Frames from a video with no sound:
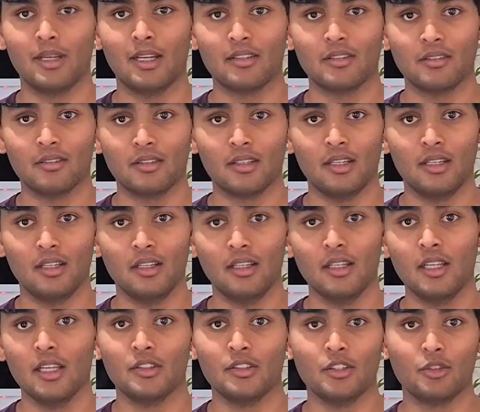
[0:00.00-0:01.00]
Essentially,
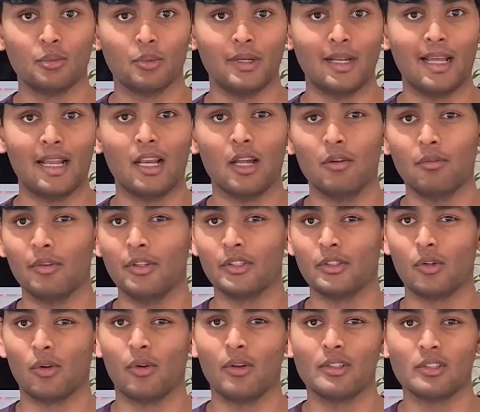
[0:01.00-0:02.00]
this would allow
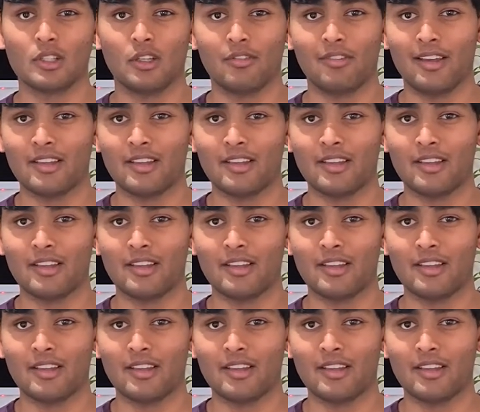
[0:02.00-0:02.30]
withdrawals of